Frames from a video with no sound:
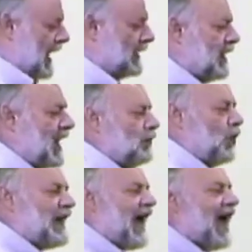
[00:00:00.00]
And, and
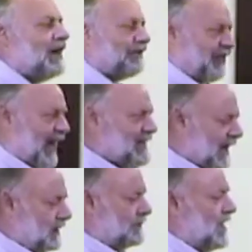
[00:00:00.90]
we have things,
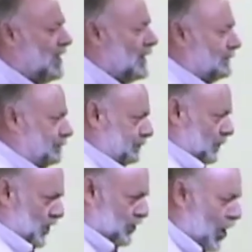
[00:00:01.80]
and
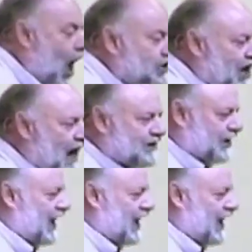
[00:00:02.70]
the church has